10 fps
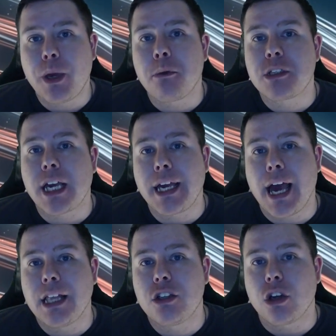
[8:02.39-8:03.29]
be able to get
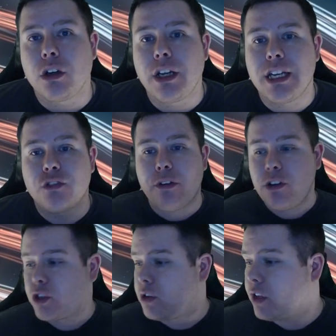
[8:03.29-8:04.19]
your hands on is
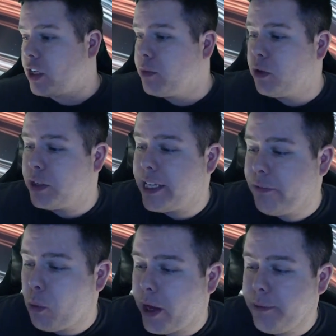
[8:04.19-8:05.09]
very soon they're going to be doing a
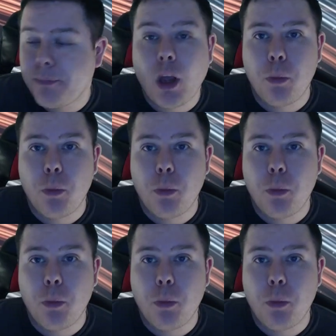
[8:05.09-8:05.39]
giveaway,